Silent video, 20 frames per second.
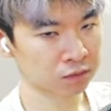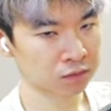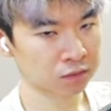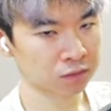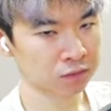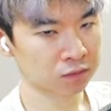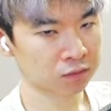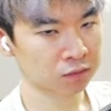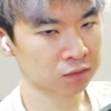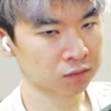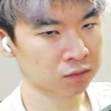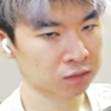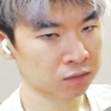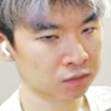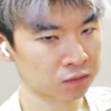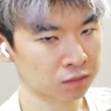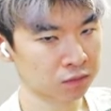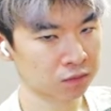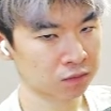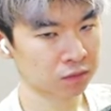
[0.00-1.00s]

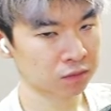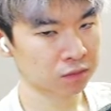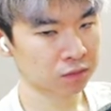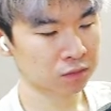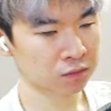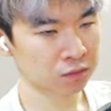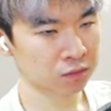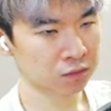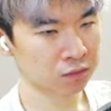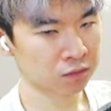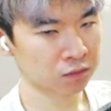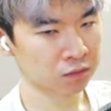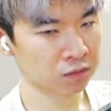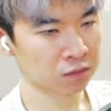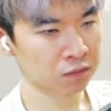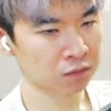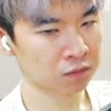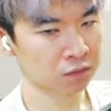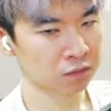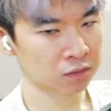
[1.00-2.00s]

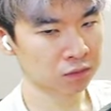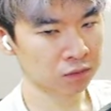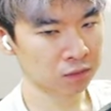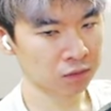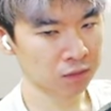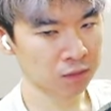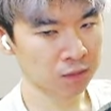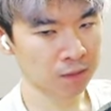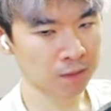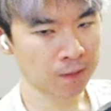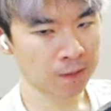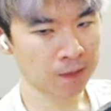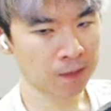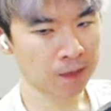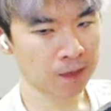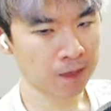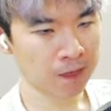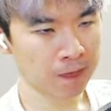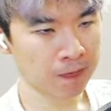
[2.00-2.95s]
This person isn't speaking.